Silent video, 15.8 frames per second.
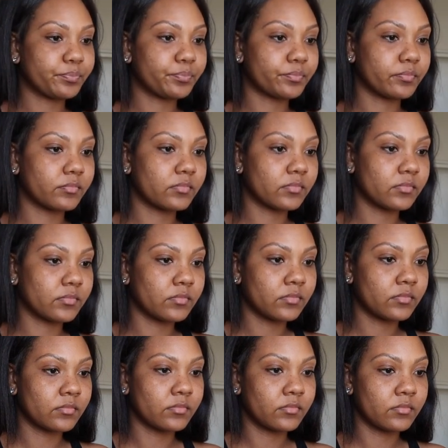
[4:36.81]

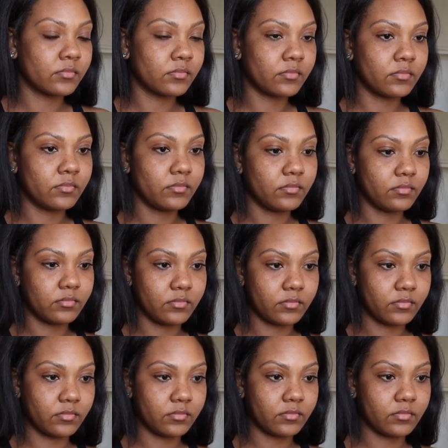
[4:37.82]

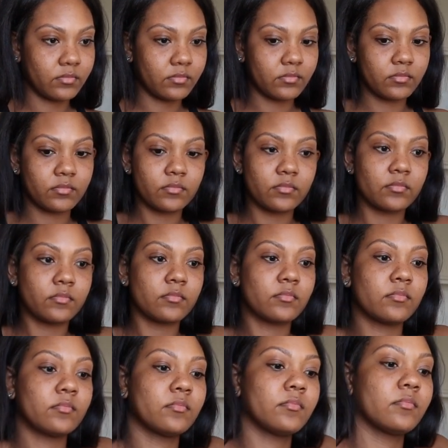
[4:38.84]

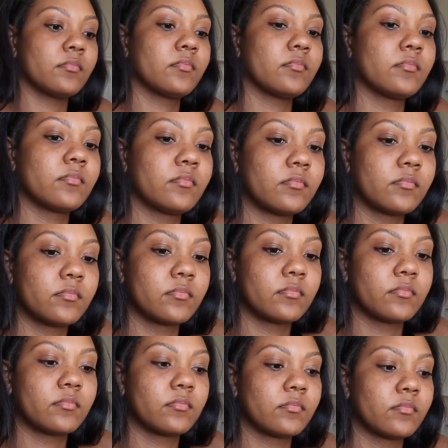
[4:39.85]

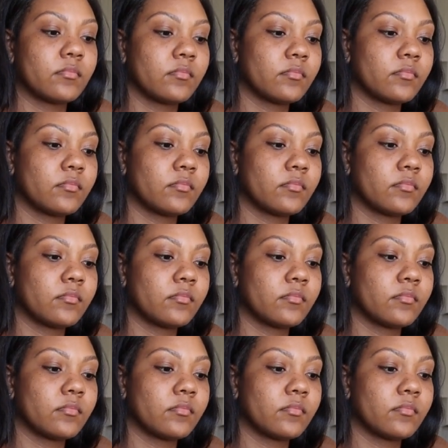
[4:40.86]
Nobody speaks.